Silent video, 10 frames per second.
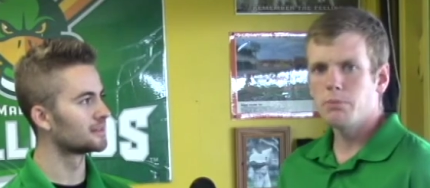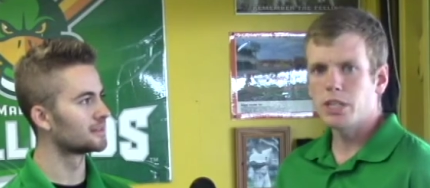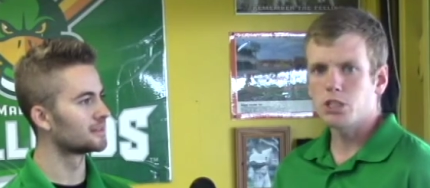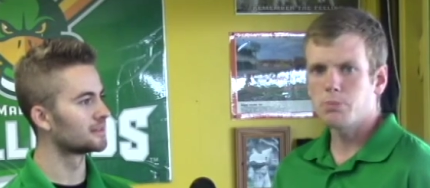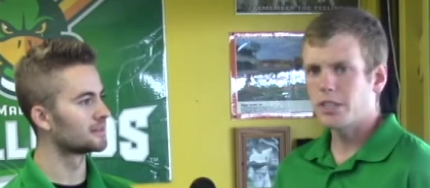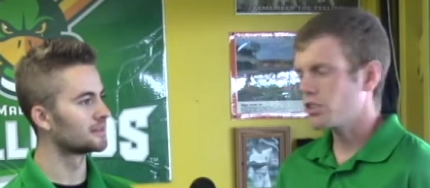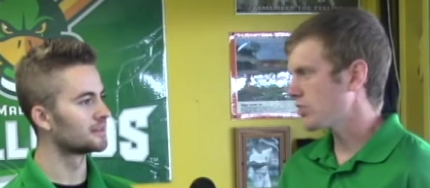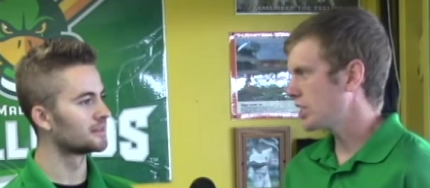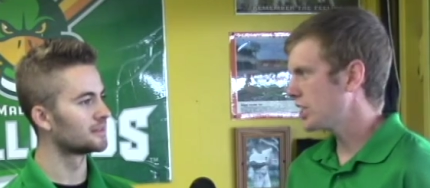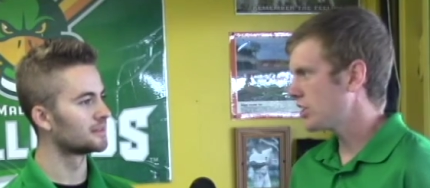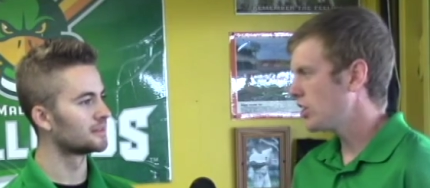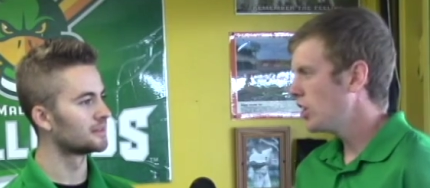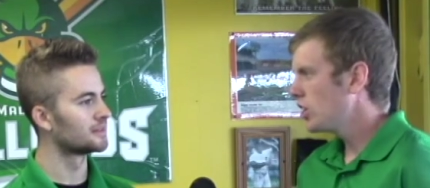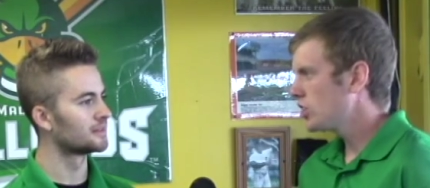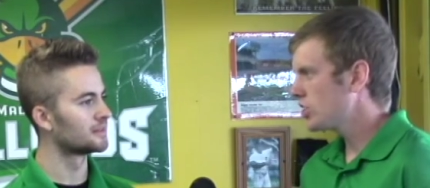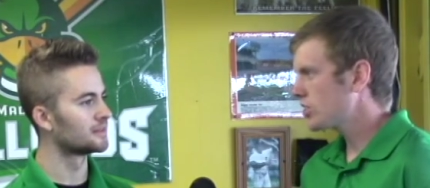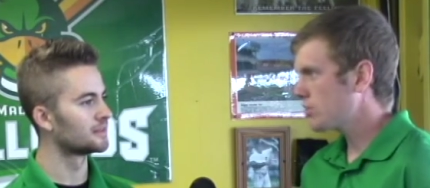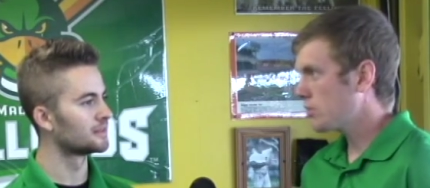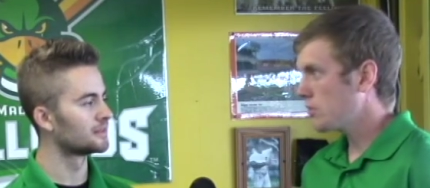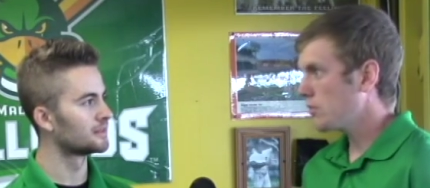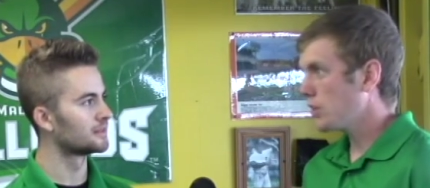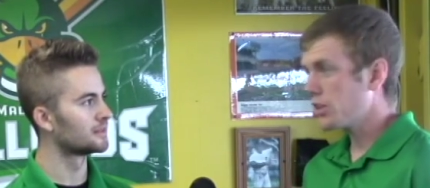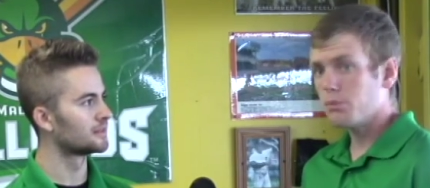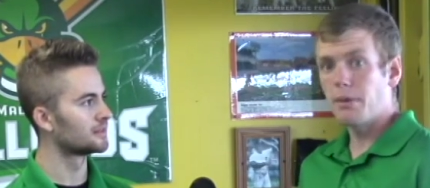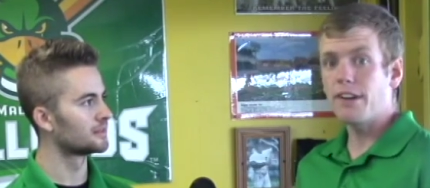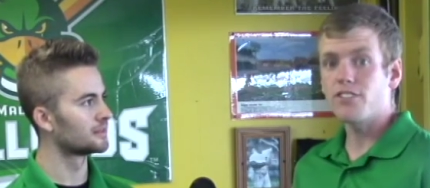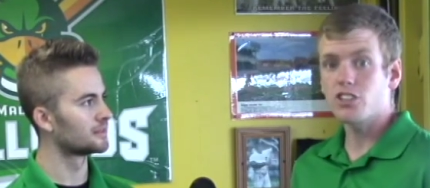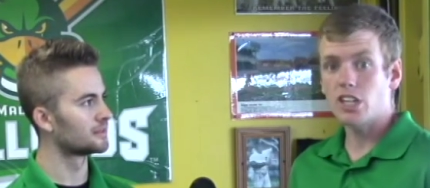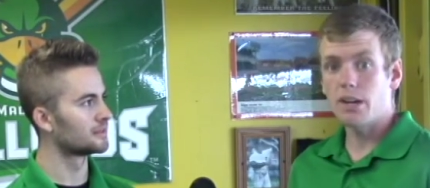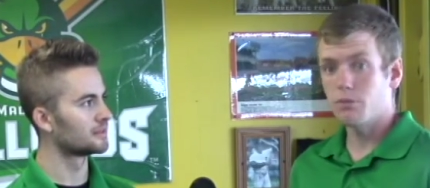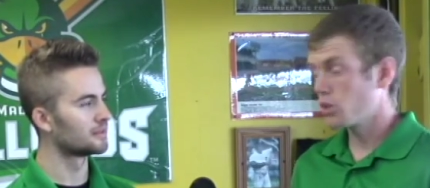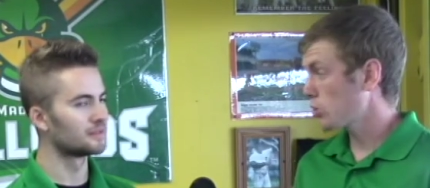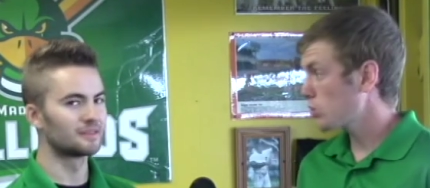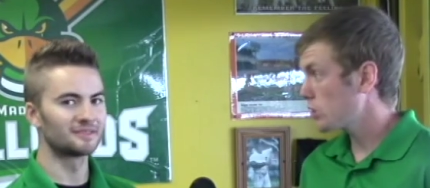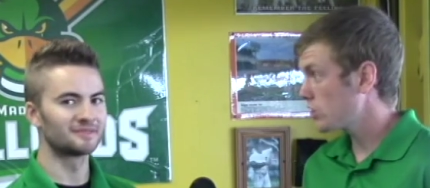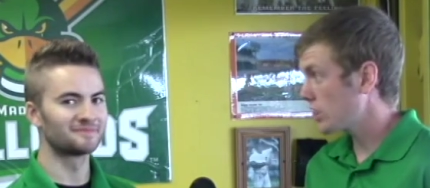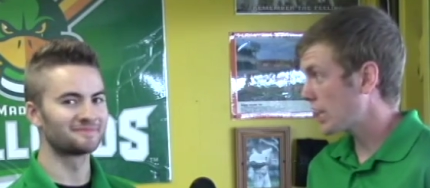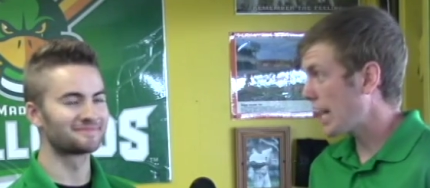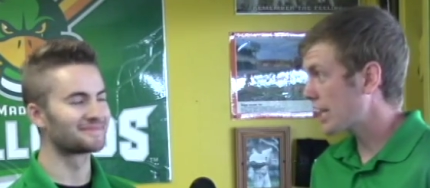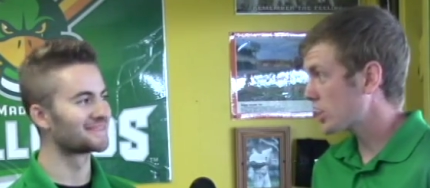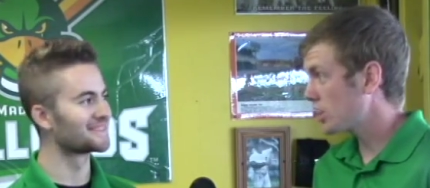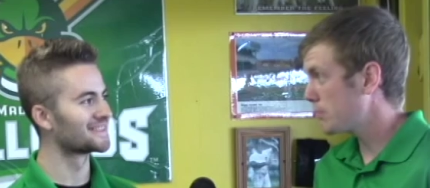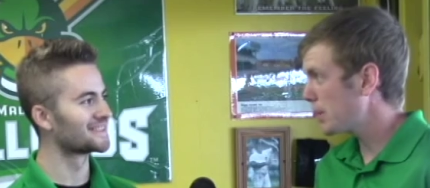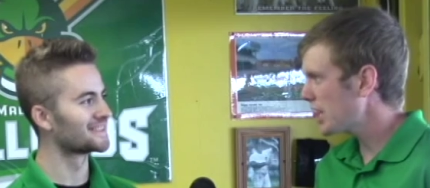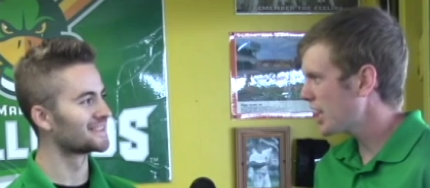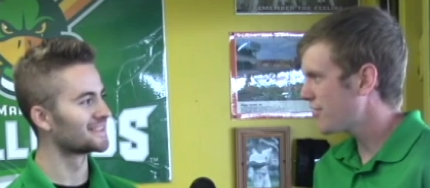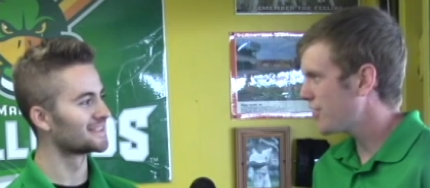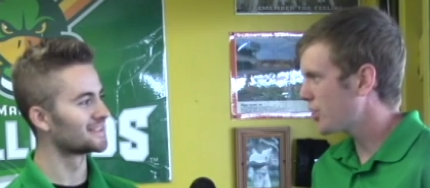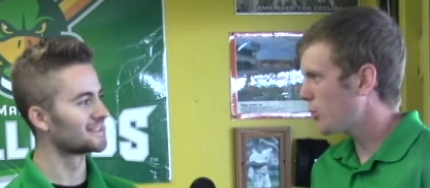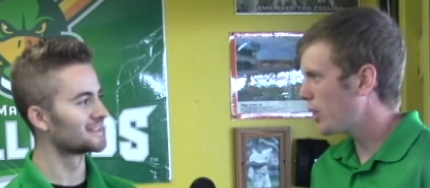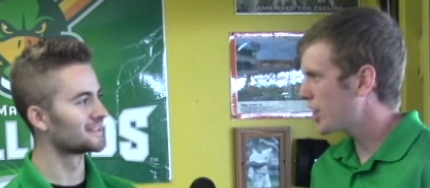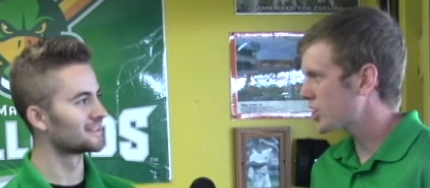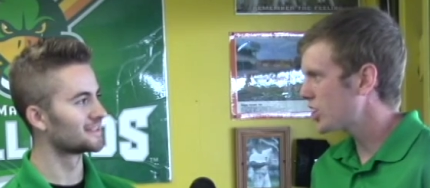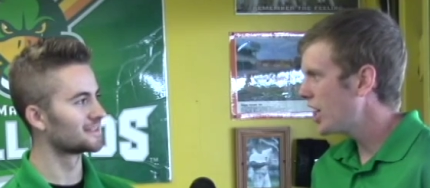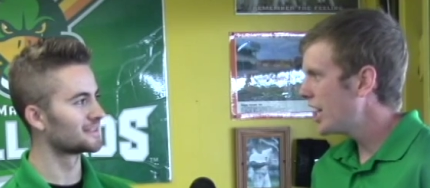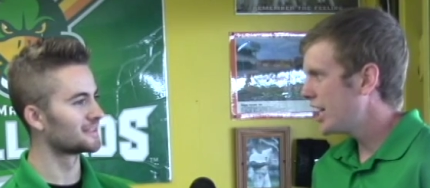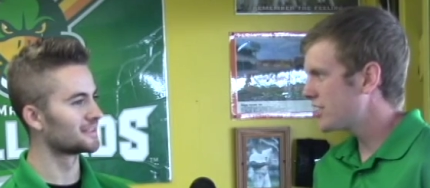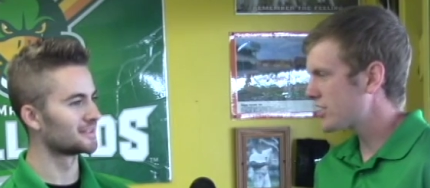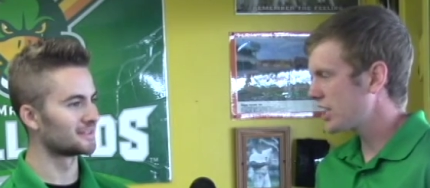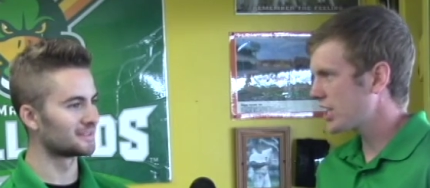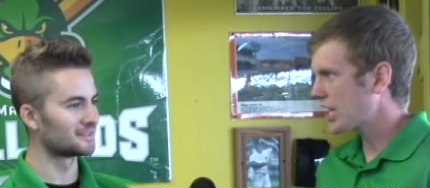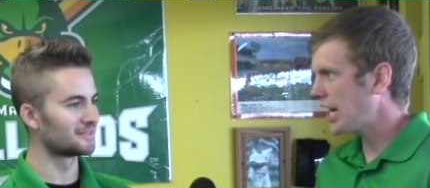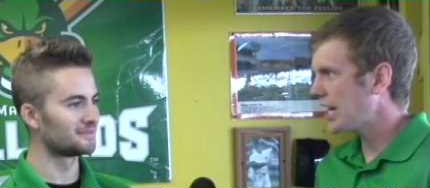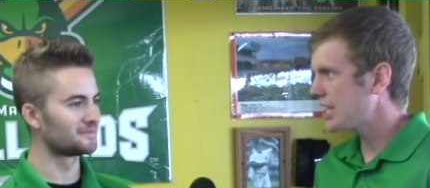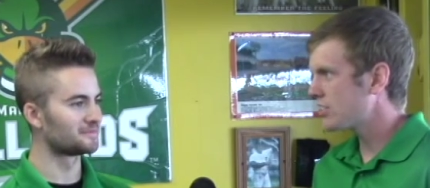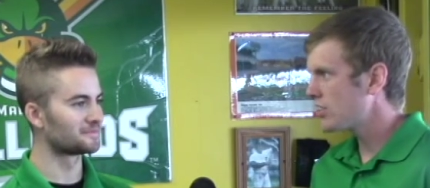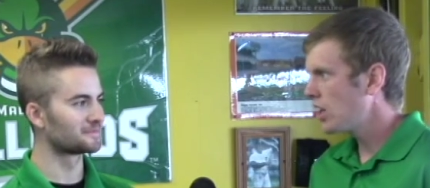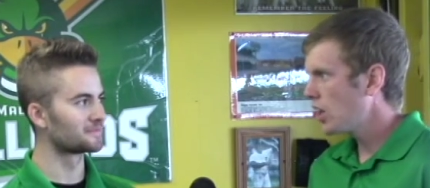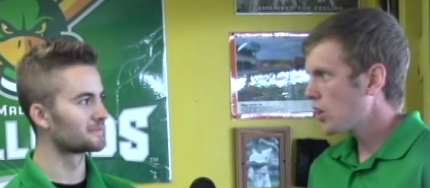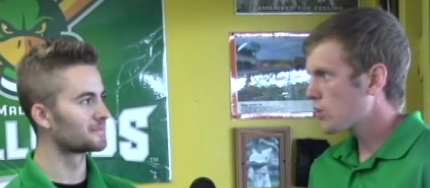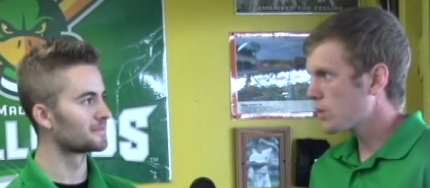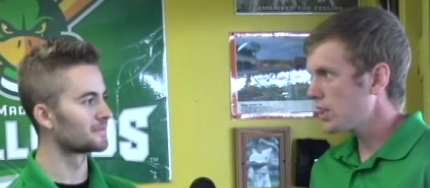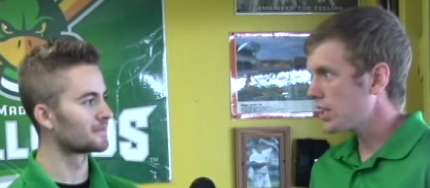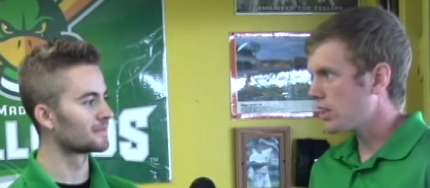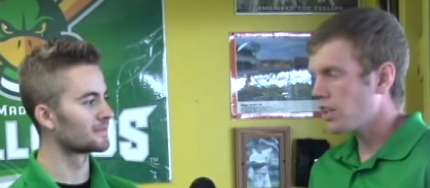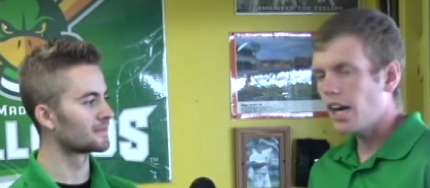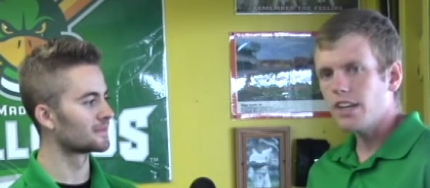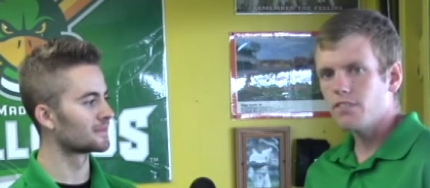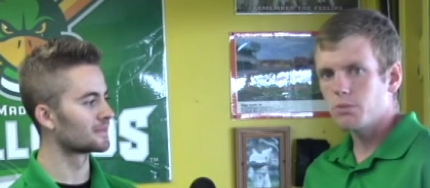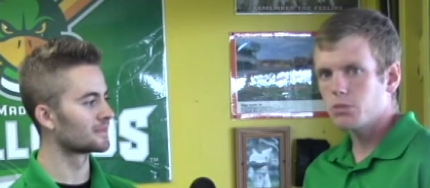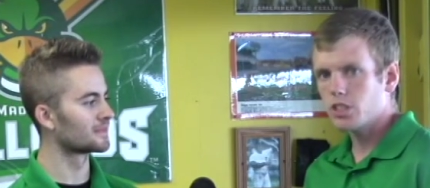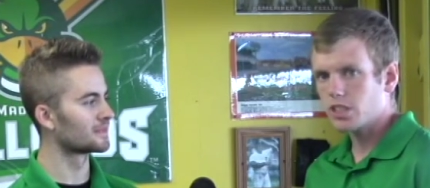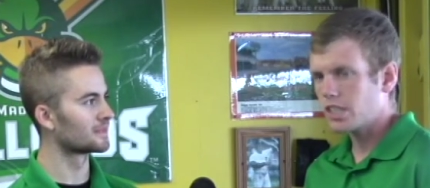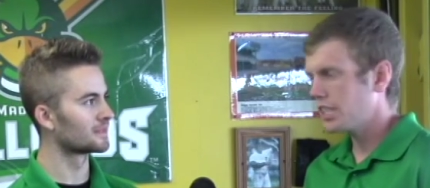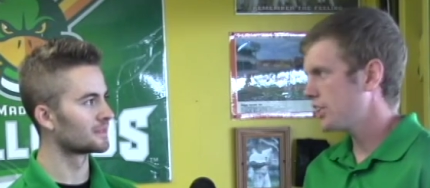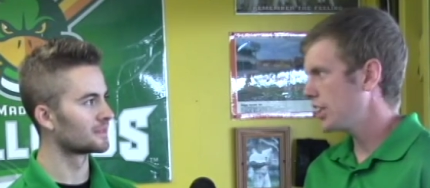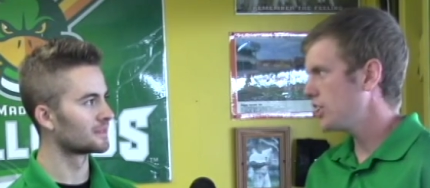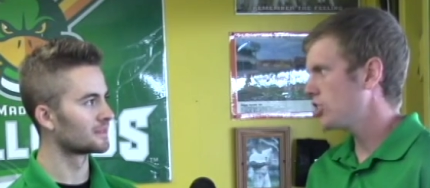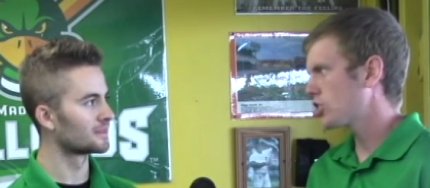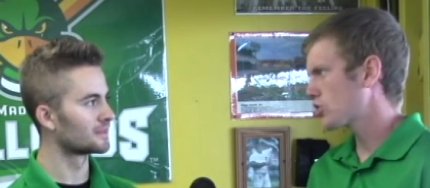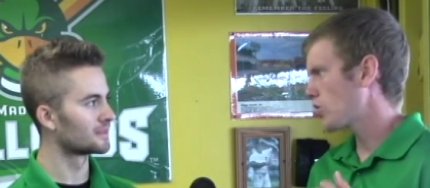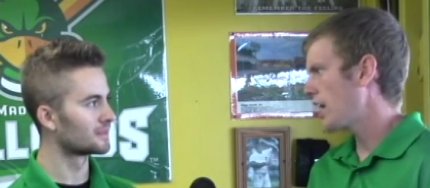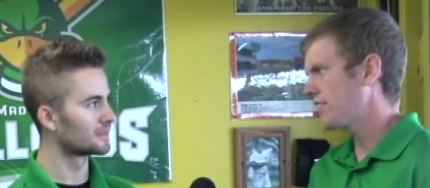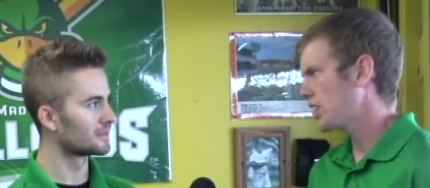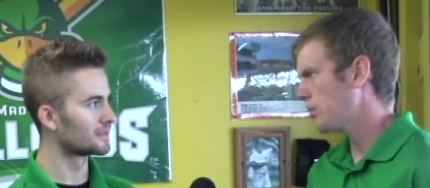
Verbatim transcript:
Speaker 1: been a special season. Just this is my first time with Northwoods League action. Been kind of fun to watch and see the guys. Really, a lot of them just continue to strive and